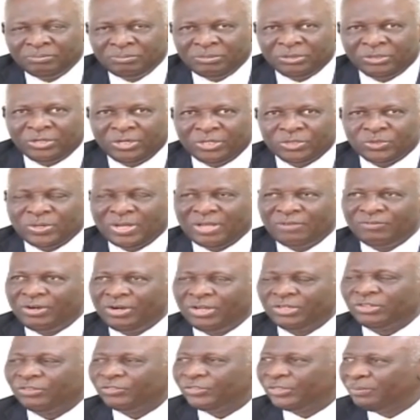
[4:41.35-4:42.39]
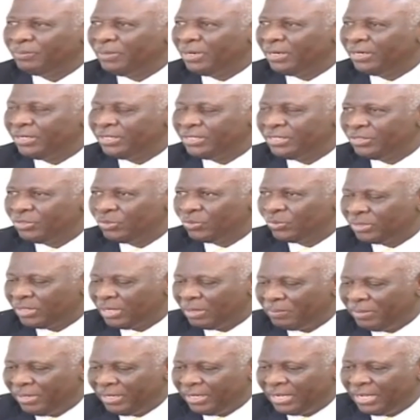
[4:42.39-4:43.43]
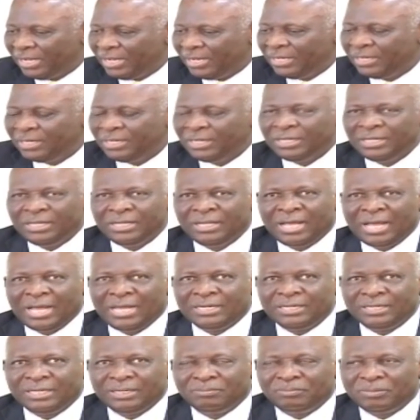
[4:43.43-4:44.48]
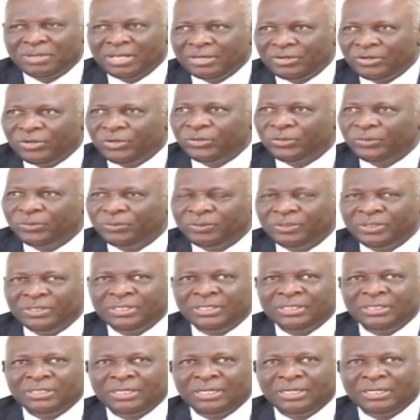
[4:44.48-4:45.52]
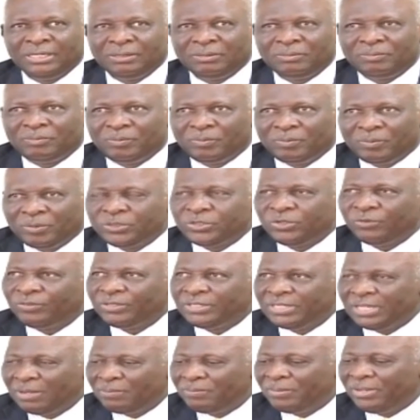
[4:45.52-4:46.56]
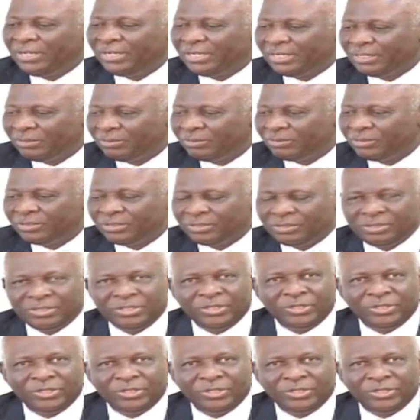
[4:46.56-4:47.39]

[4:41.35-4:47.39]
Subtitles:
because you have a lot of similarities with Jamaica, and I know most of the Jamaicans,